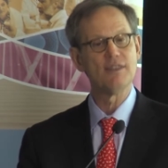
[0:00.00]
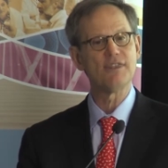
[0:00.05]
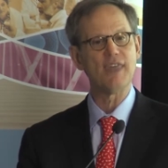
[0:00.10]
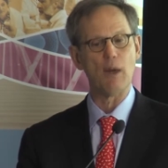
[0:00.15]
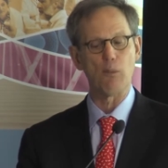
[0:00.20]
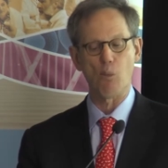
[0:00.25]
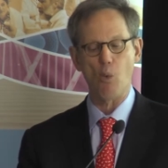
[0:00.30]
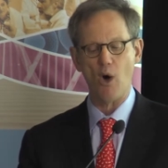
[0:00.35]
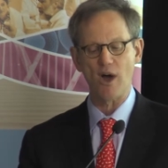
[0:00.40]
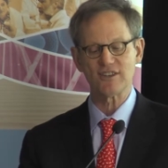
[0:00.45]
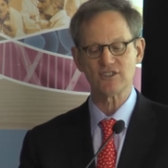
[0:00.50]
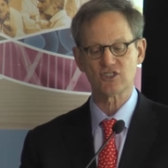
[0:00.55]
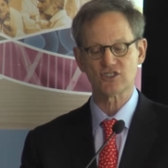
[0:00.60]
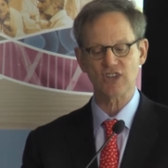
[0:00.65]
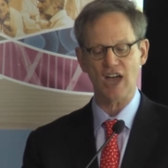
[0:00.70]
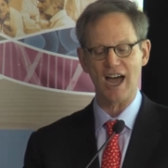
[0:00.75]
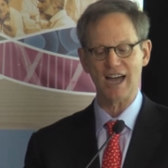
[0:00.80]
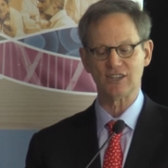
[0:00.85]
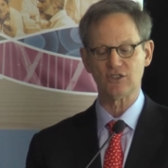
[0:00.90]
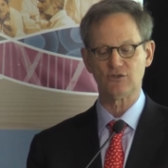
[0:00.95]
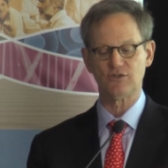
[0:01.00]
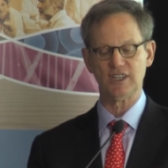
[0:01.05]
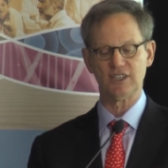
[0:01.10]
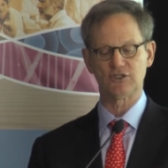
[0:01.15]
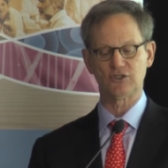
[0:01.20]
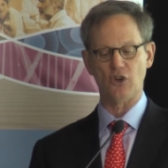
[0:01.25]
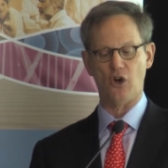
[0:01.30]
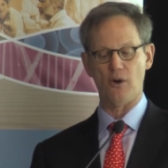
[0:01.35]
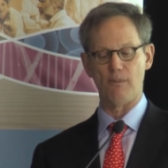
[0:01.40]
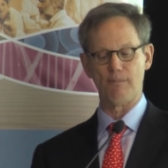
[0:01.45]
than
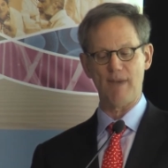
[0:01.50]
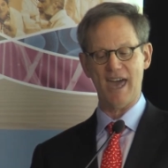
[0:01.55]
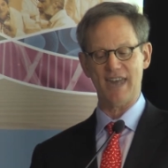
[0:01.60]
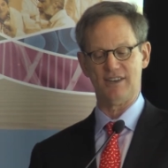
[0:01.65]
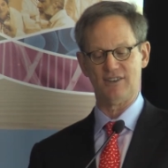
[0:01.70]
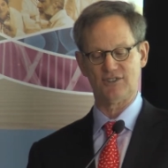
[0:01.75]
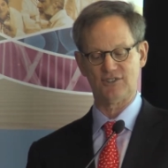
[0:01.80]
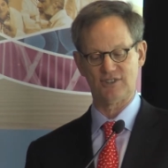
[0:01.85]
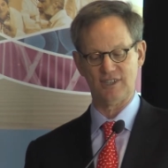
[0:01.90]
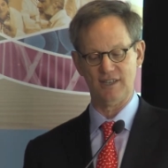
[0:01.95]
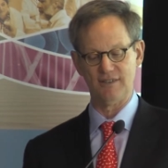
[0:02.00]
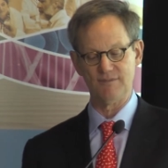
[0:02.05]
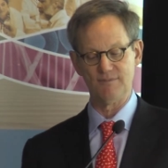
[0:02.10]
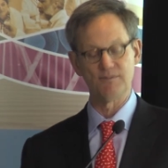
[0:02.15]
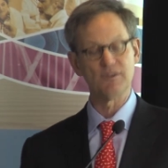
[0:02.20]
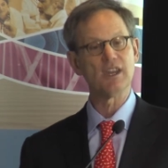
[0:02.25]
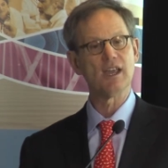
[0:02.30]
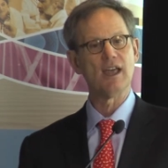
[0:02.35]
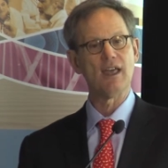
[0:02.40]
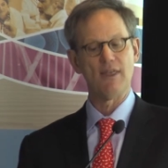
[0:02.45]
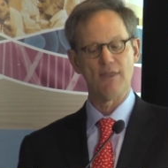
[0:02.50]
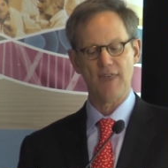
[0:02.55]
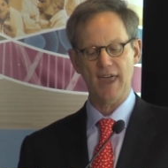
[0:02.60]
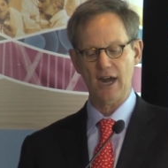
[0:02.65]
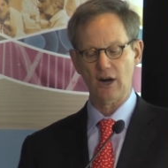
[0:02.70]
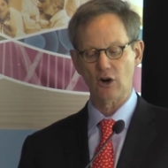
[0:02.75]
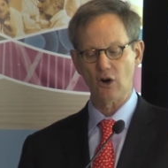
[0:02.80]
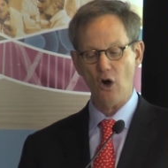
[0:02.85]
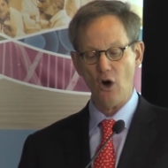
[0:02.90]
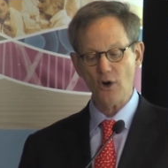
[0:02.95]
one-size-fits-all medicine, they
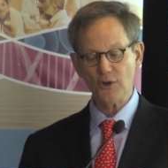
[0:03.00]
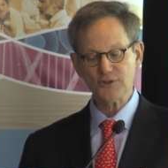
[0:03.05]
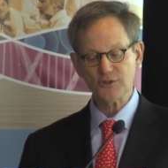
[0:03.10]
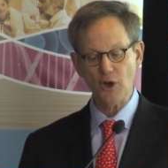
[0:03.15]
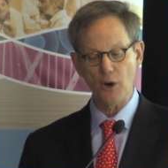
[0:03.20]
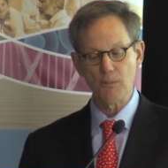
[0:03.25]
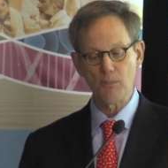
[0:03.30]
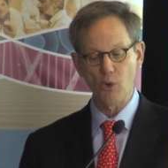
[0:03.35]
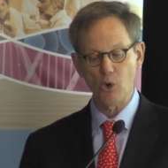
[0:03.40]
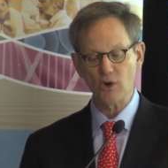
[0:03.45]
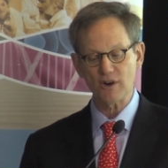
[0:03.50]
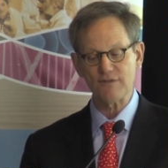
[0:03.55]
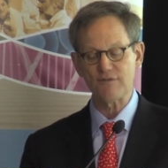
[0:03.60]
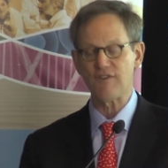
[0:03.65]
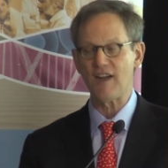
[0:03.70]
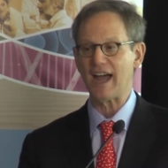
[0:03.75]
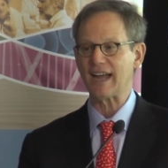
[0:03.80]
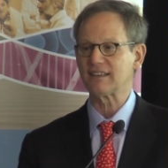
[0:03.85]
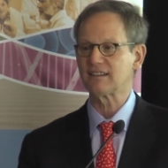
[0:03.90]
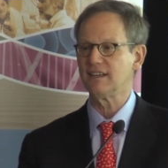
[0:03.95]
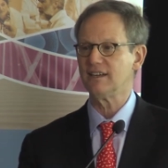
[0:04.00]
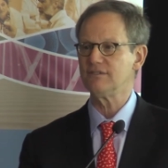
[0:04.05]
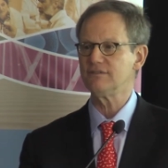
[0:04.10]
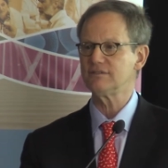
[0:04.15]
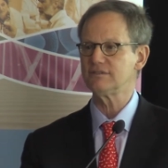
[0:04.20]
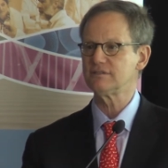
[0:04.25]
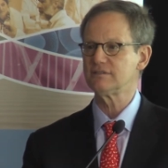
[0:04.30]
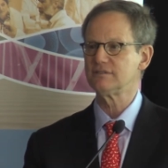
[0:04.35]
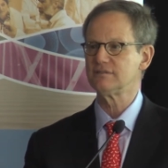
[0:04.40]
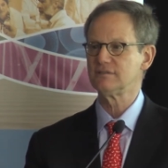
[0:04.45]
are also more effective,
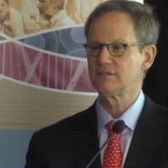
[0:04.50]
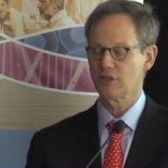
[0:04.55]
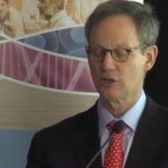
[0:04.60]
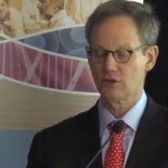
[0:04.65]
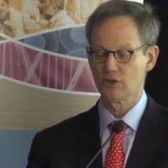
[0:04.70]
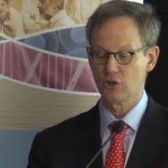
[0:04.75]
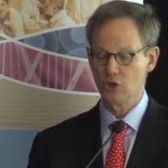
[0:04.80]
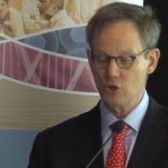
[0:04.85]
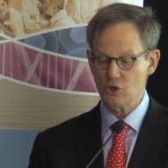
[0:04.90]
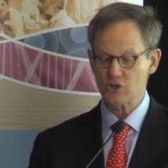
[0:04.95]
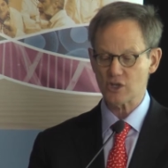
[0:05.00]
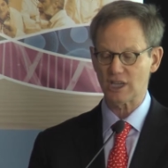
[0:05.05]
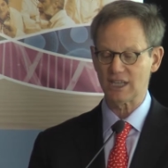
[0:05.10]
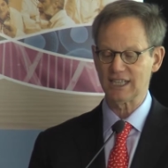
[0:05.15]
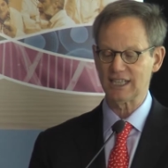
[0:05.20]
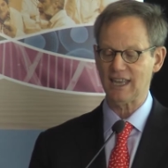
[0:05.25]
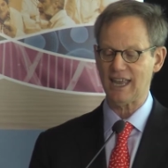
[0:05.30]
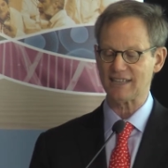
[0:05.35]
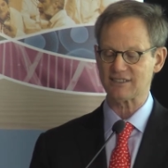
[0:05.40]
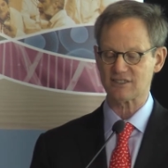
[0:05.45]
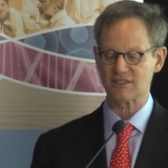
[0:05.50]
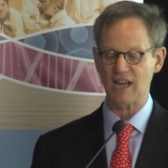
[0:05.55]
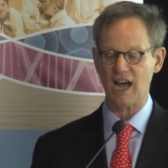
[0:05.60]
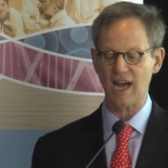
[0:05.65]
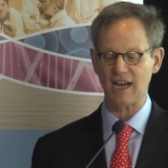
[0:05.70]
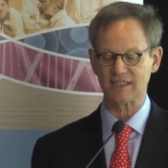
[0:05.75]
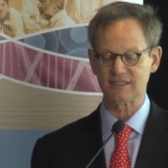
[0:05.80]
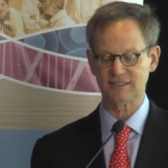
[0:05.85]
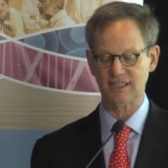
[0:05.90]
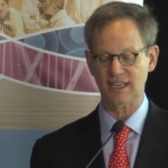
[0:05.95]
usually less
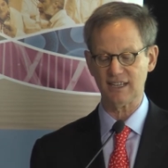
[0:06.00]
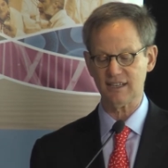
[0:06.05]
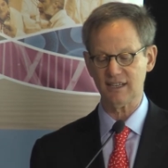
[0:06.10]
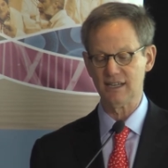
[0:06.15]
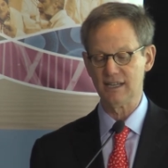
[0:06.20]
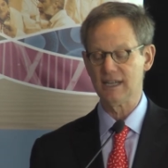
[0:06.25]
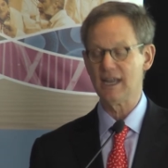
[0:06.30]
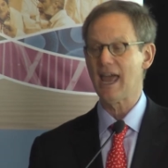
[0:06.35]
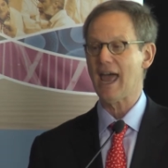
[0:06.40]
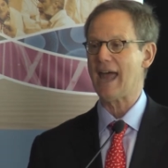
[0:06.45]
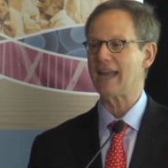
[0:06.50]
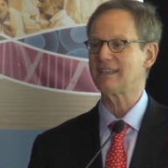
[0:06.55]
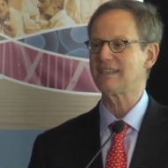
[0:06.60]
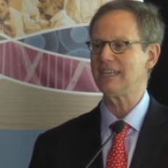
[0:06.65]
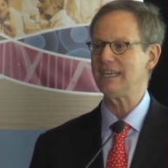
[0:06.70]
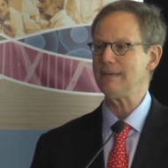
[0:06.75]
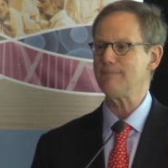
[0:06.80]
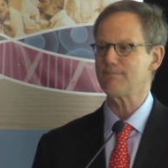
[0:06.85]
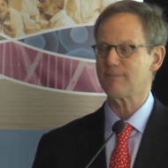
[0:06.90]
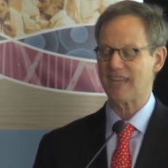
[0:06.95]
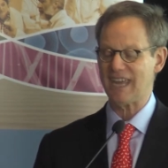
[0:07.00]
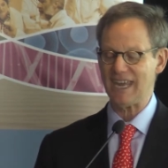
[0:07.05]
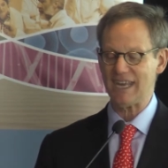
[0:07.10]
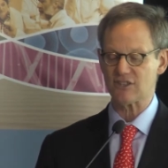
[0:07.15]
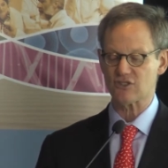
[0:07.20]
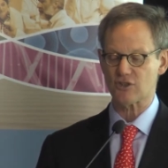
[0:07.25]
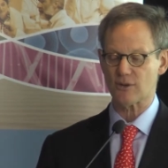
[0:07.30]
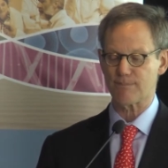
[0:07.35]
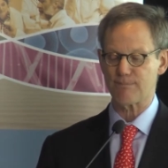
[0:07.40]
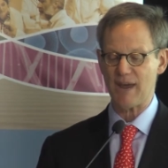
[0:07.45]
toxic, and keep
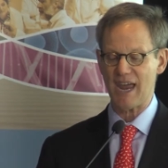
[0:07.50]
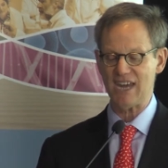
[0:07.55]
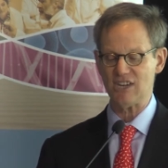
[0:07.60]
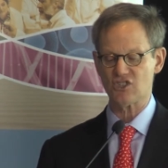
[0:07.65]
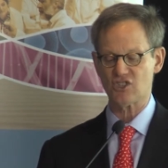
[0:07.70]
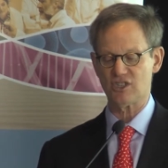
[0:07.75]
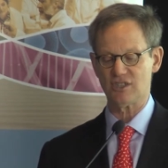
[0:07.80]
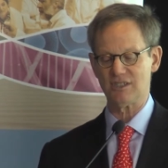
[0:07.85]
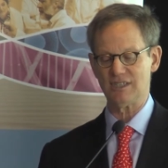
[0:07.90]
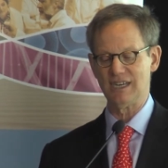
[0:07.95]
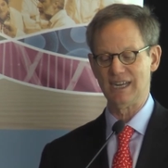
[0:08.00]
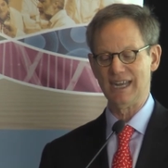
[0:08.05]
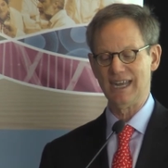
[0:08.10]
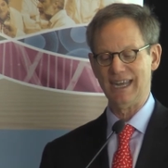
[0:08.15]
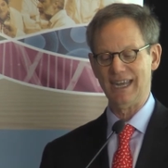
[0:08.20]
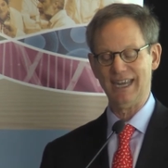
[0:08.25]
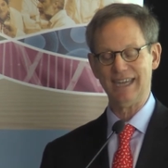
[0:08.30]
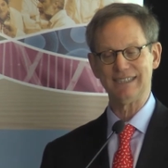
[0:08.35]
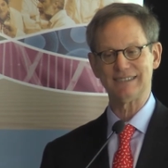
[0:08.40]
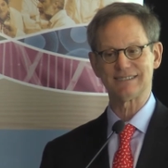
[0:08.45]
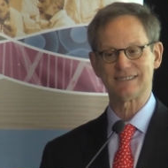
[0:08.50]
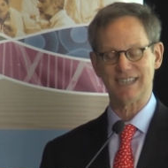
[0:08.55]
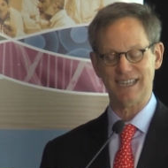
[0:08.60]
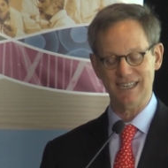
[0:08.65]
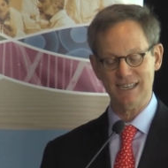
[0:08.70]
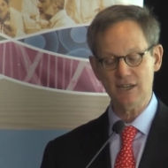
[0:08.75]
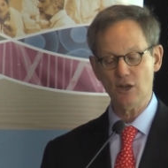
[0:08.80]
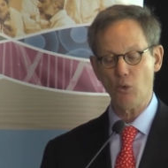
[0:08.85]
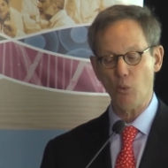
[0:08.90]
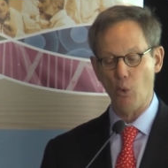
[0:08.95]
cancer patients
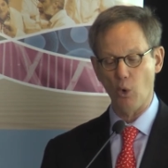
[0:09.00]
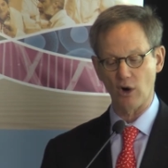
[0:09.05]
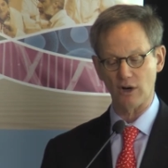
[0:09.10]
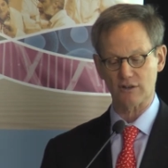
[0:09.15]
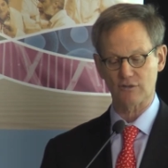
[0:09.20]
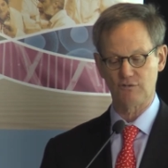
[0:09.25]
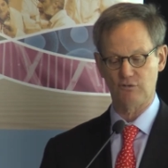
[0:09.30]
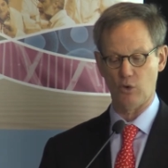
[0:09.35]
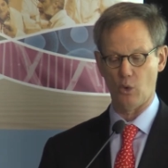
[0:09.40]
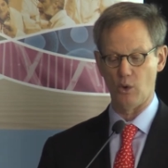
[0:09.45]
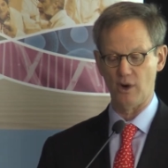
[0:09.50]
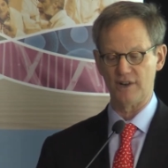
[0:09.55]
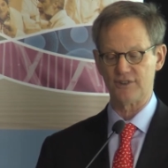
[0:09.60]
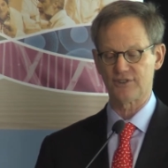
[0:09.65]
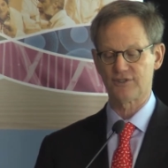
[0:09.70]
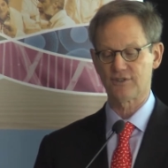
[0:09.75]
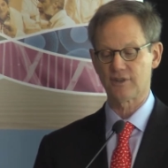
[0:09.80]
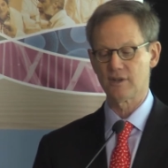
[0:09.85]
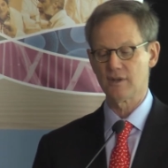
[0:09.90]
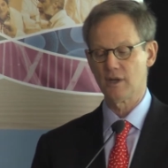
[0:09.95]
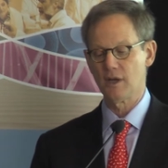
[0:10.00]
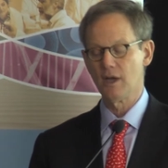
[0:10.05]
in the workforce.